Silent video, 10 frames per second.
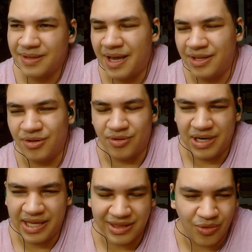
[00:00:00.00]
I don't know,
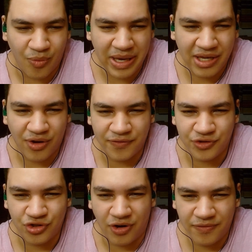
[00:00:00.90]
like the wake of
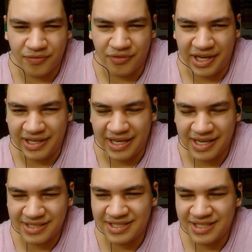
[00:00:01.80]
Joffrey, I
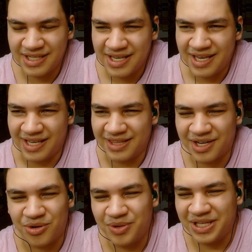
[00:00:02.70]
guess. And the
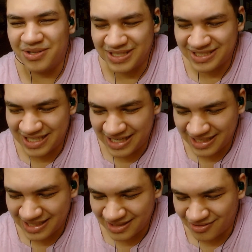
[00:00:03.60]
queen was
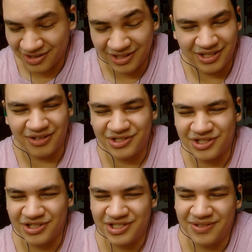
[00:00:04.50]
like, or you know,
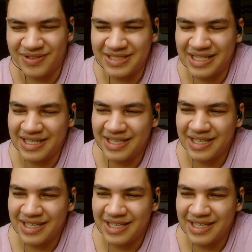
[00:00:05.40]
Cersei was like,